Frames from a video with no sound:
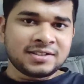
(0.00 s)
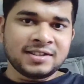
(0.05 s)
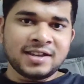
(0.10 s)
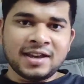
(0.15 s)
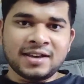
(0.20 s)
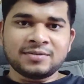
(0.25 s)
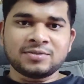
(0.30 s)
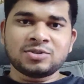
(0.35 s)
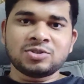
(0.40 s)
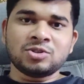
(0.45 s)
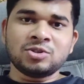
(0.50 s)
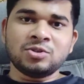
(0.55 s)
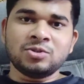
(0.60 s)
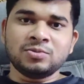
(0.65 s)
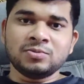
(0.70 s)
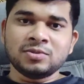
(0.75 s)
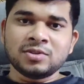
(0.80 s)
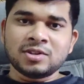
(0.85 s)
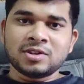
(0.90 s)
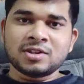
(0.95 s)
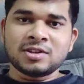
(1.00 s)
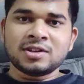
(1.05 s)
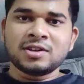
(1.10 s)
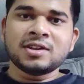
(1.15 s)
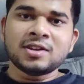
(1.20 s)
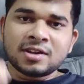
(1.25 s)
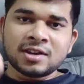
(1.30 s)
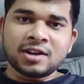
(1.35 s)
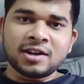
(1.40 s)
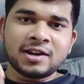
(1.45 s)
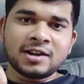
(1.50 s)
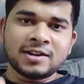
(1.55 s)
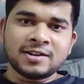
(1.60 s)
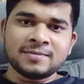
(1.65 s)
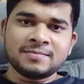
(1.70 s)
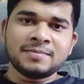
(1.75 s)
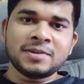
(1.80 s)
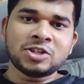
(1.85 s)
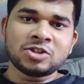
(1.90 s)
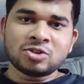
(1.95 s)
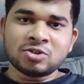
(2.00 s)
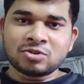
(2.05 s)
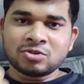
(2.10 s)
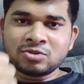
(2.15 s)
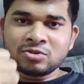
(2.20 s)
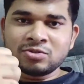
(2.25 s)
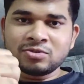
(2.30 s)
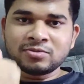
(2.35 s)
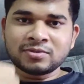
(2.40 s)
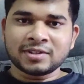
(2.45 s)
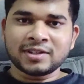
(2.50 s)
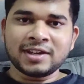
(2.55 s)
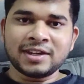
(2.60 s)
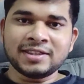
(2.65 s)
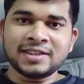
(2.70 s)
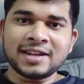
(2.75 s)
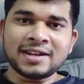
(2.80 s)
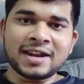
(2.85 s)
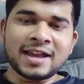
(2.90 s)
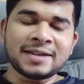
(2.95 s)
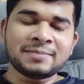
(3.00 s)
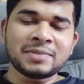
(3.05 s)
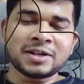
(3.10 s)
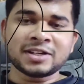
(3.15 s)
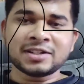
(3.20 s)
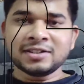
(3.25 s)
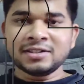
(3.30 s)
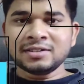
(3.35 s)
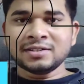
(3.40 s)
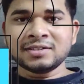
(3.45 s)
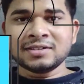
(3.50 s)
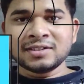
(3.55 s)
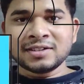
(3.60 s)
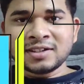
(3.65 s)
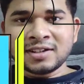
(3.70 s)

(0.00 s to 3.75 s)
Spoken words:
yeah, so make sure to hit that like button